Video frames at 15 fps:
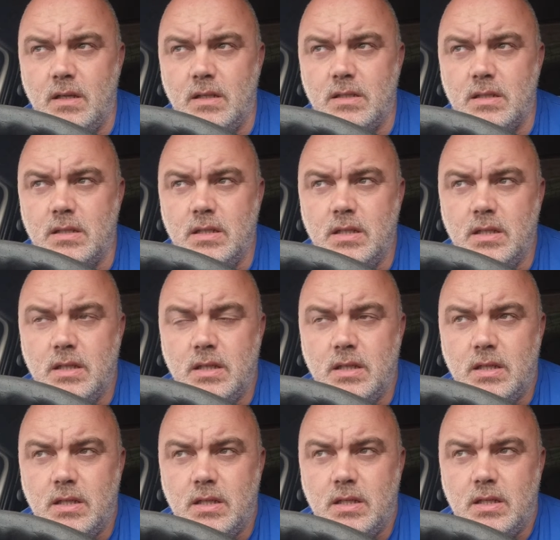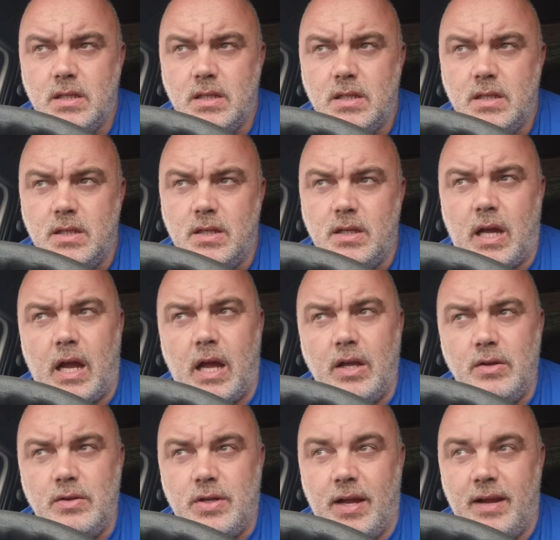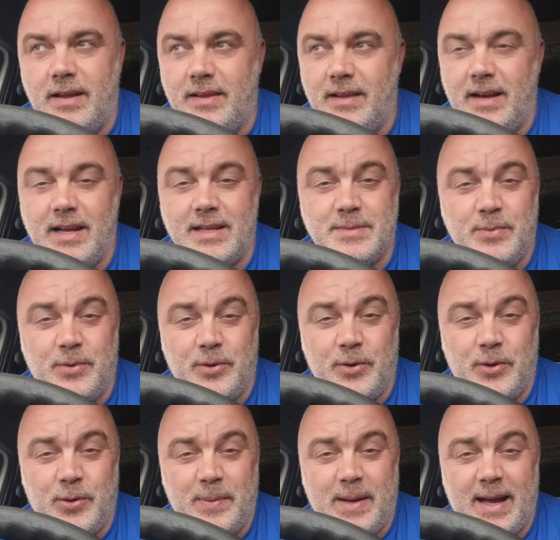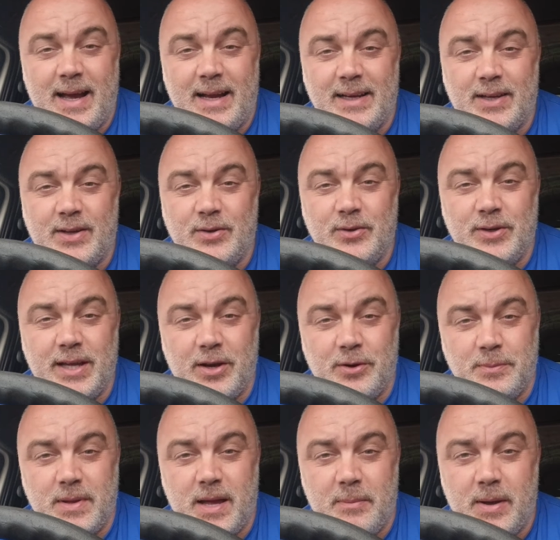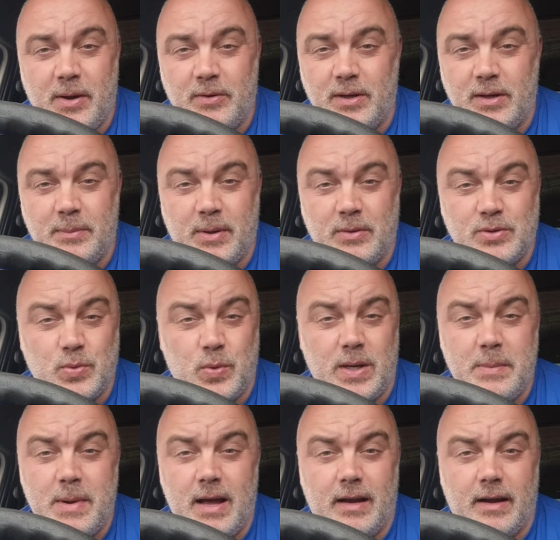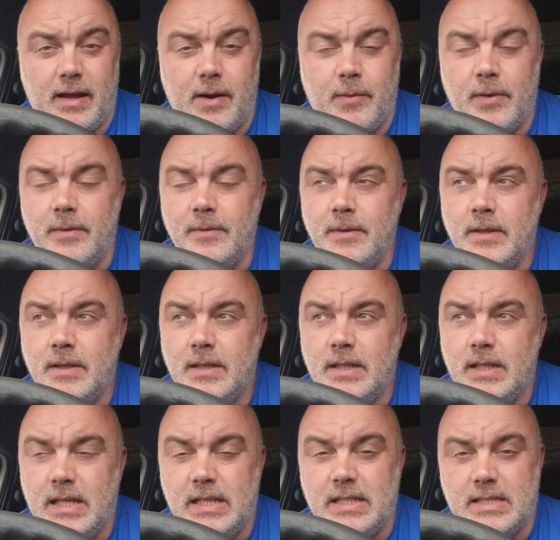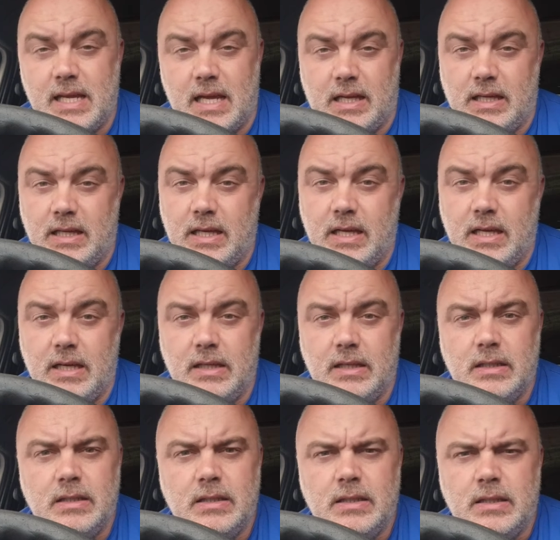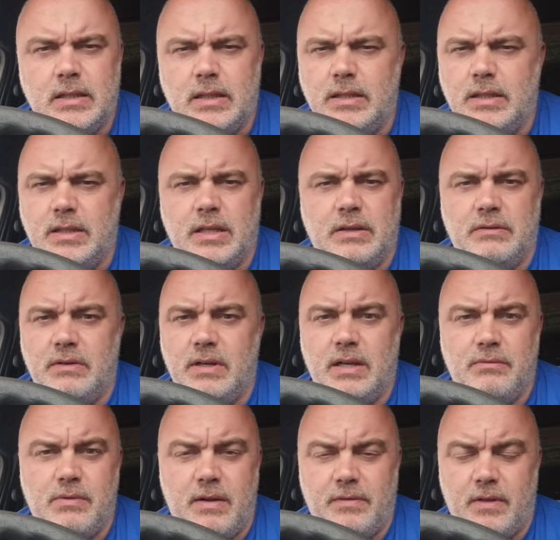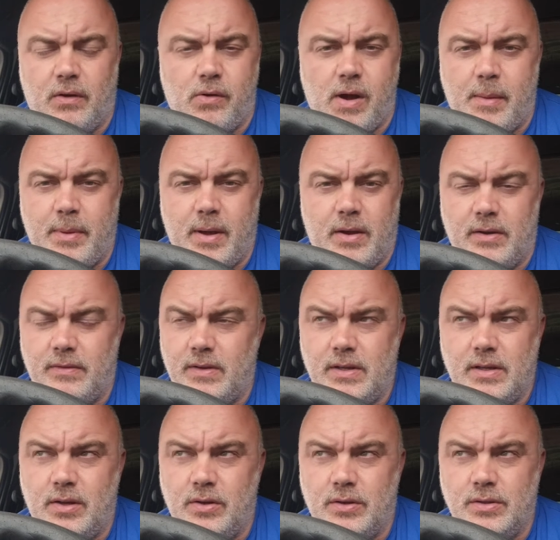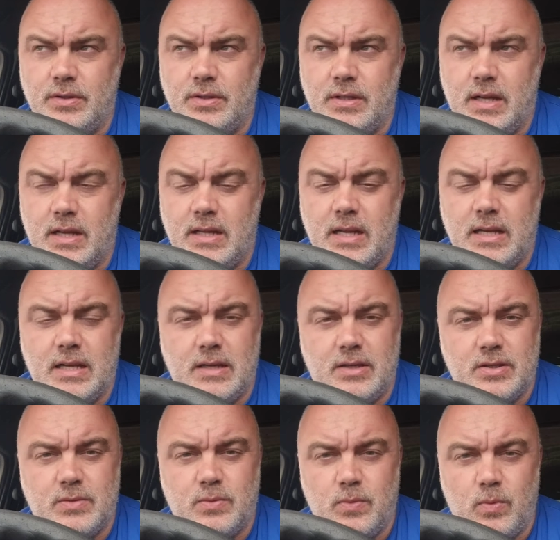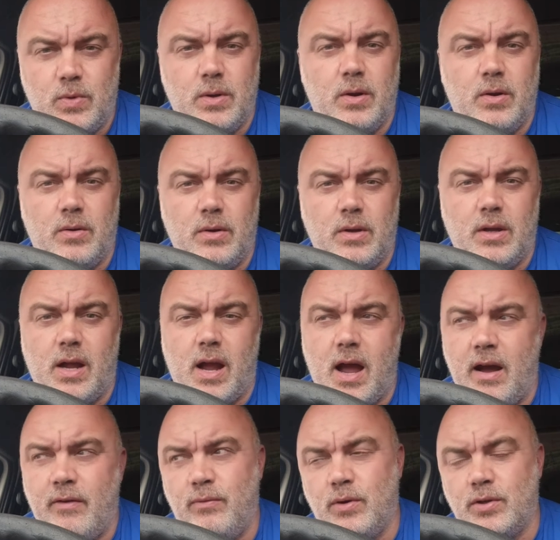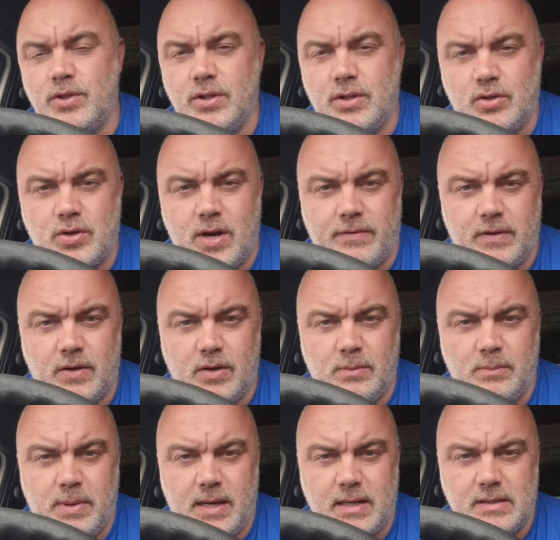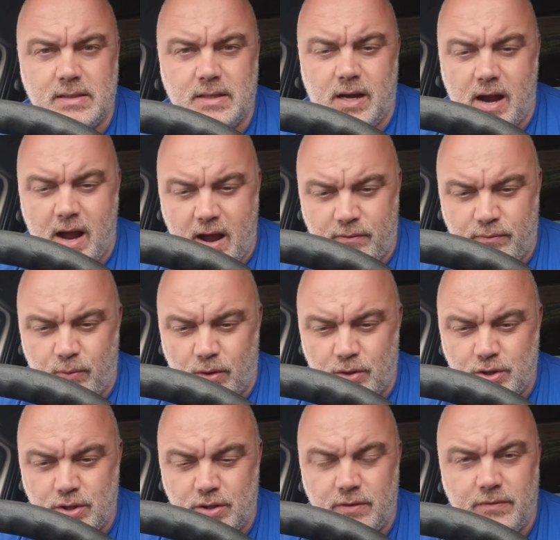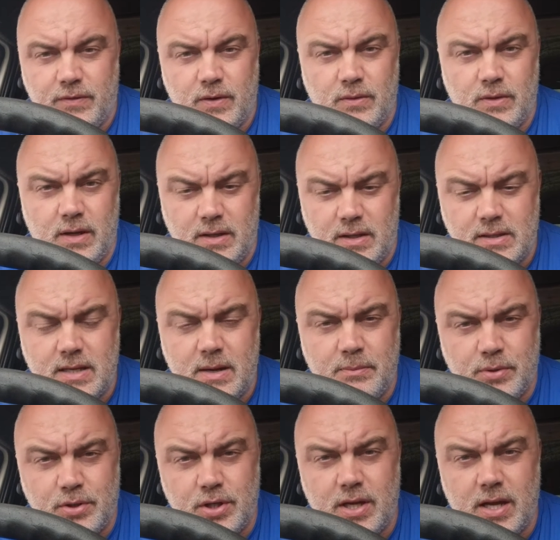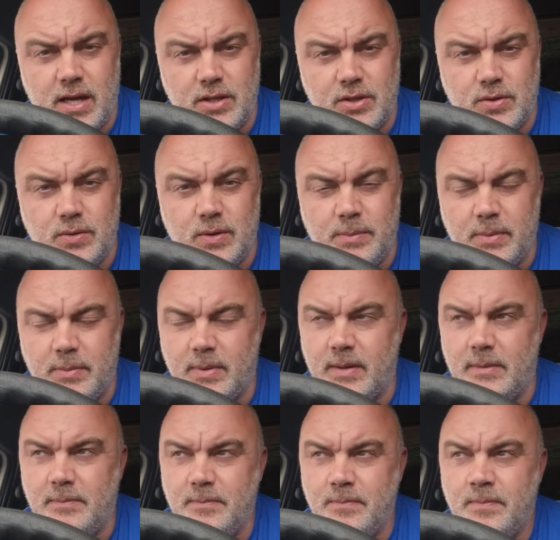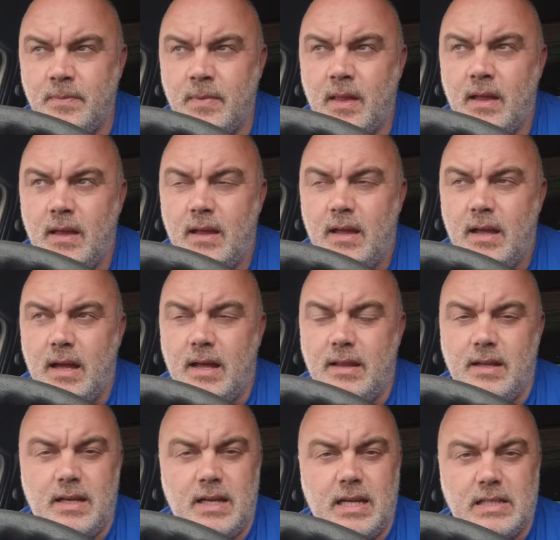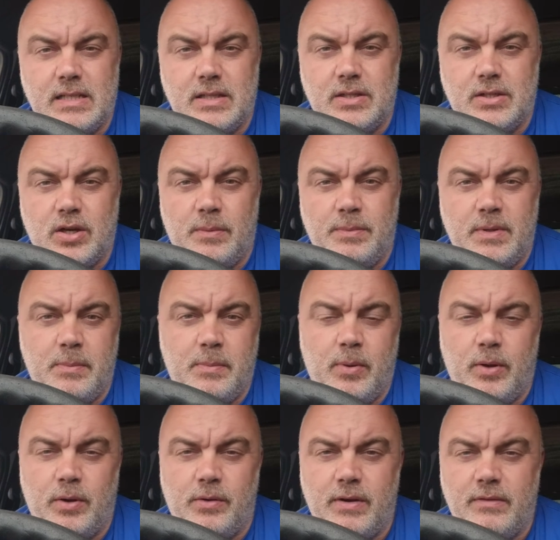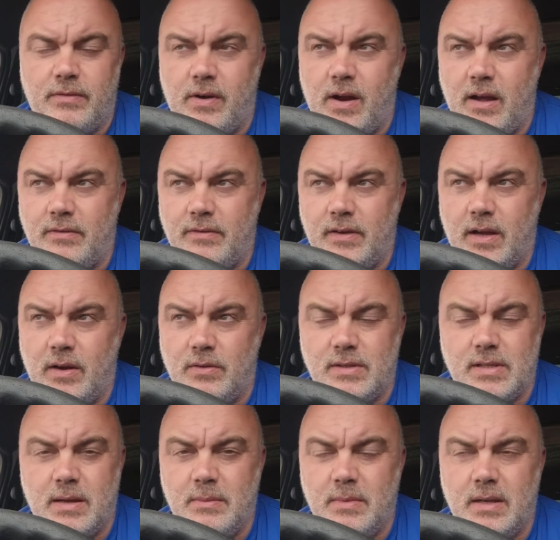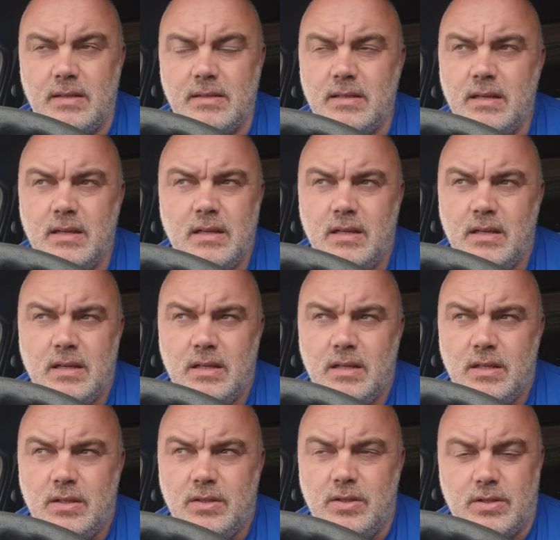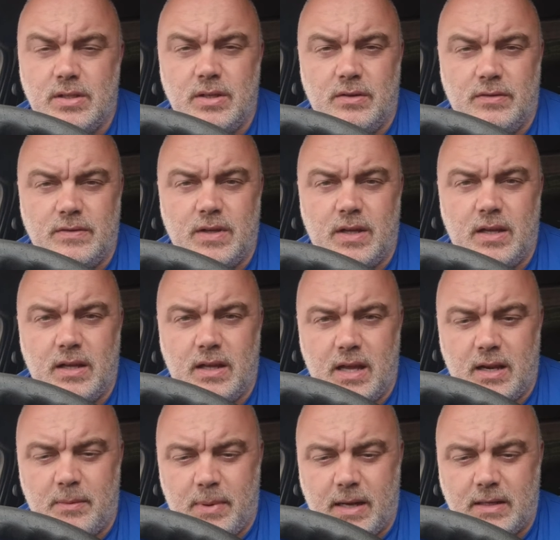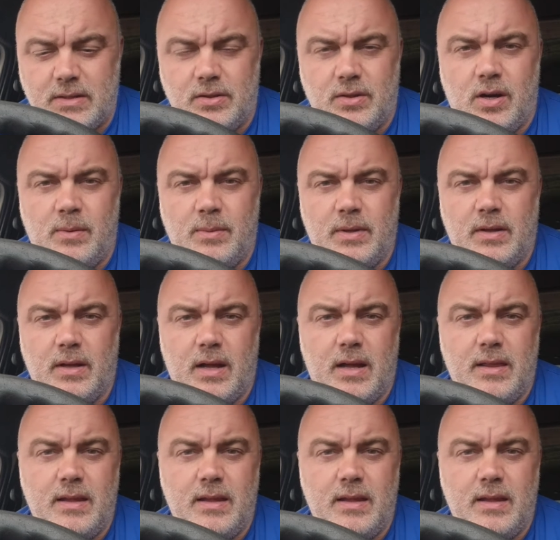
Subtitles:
And I used the last motorhome I had, it could only get up that mountain about 20 mile an hour in second gear. And you didn't really rev the crap out of it, you couldn't. And then you just, you're half watching the traffic come past and you're half watching your fuel, your temperature gauge go up a bit. And then you get to the top and you pull her in for half an hour, 10 minutes, just enough to get her back to normal.